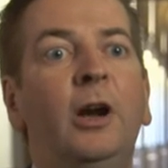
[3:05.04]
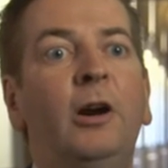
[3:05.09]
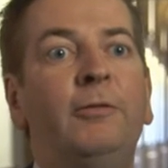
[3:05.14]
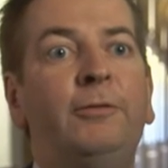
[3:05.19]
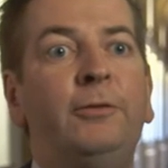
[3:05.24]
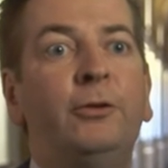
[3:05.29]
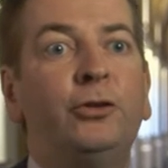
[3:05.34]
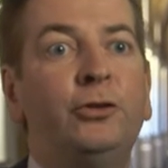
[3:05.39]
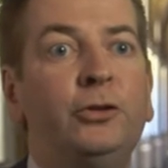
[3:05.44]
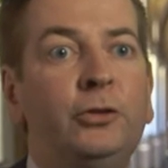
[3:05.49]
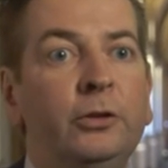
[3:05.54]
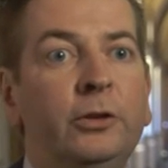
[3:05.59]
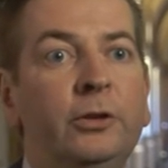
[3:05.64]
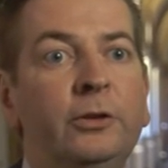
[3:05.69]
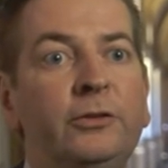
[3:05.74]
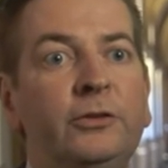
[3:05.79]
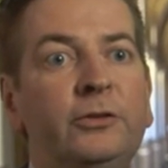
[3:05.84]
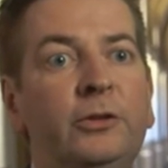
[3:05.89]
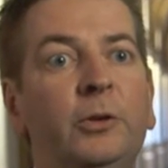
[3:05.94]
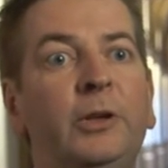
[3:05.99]
for
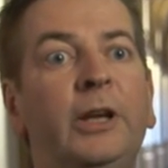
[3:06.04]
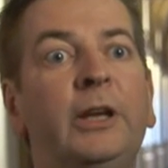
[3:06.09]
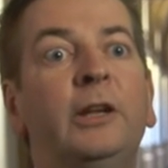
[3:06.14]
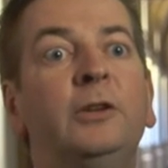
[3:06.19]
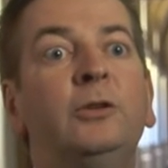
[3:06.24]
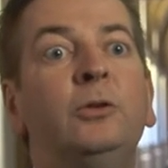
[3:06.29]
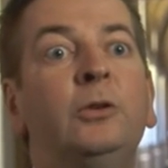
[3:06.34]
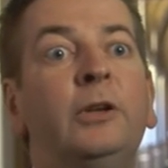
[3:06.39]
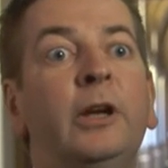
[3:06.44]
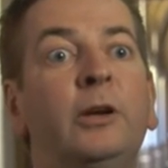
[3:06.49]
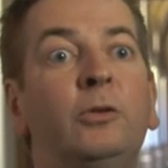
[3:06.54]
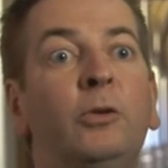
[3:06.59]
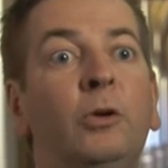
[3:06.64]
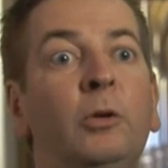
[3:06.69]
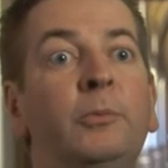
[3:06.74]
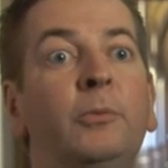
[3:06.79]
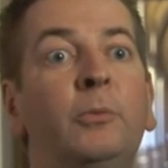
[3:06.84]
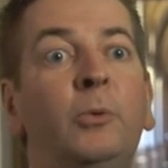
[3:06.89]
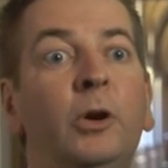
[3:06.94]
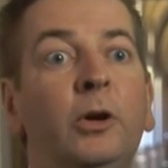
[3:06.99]
students so they can do their
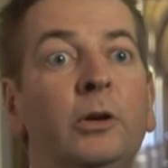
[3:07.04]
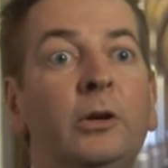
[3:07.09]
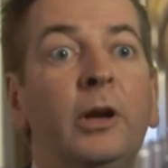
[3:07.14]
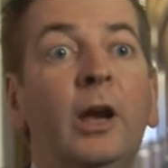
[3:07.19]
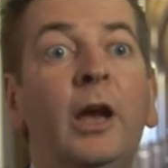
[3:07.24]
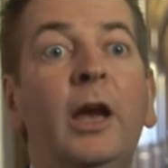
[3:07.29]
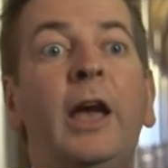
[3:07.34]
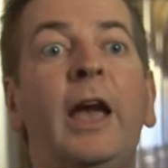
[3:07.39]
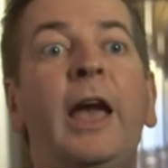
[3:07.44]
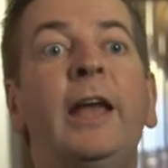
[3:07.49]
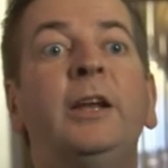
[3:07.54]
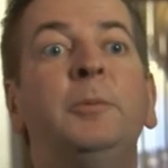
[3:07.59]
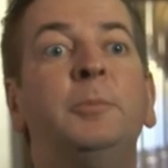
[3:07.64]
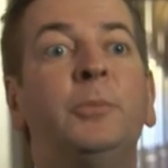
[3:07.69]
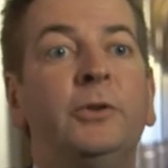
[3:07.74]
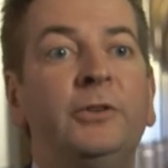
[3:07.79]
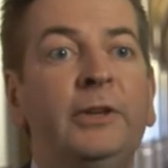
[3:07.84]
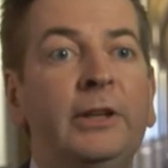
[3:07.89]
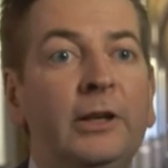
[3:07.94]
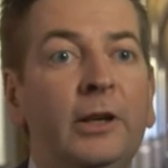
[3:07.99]
group work, and in
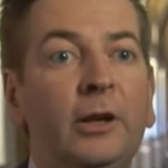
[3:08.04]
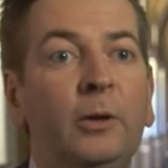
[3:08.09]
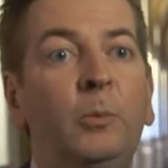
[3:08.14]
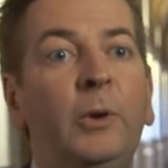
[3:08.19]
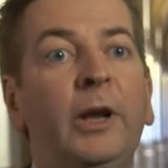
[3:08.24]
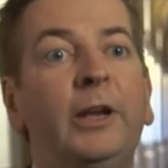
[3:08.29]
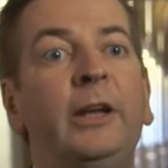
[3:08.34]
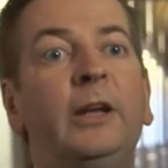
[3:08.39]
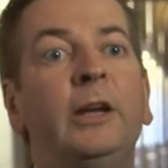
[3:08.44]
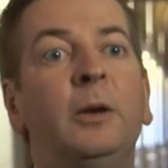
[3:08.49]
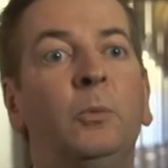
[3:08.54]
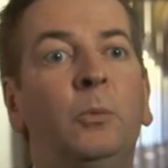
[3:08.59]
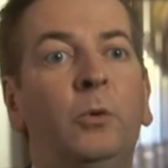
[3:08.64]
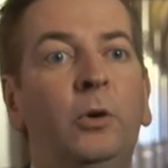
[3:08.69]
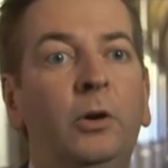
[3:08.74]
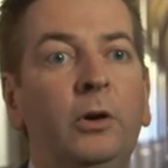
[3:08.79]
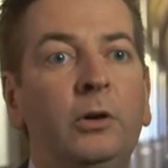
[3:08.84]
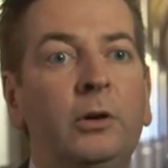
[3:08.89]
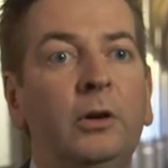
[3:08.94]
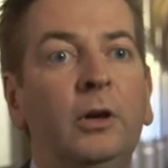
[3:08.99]
particular where they can
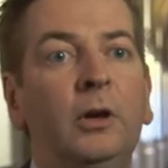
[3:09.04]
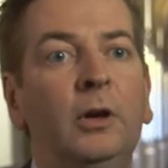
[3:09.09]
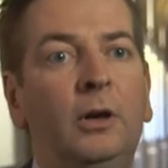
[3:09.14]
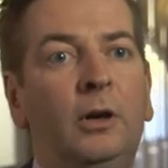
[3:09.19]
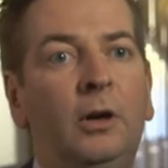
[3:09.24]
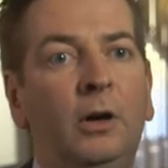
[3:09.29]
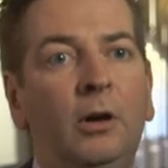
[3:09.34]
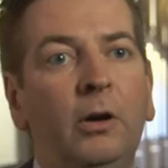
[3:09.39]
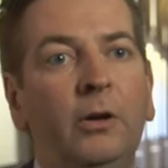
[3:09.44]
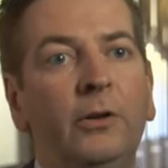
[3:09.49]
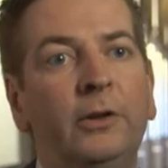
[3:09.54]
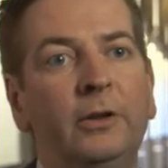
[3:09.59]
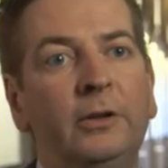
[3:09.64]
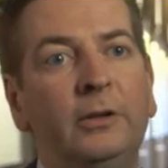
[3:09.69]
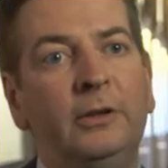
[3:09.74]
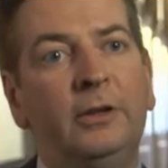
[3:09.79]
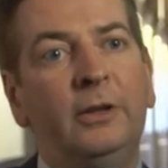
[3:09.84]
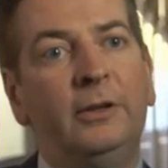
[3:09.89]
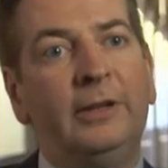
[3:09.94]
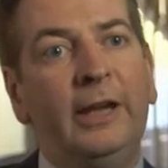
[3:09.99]
work
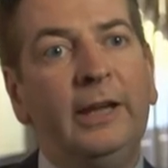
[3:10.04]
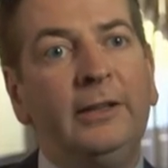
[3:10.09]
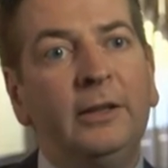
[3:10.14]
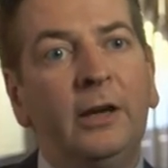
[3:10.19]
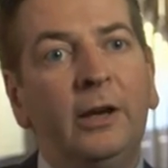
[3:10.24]
on the data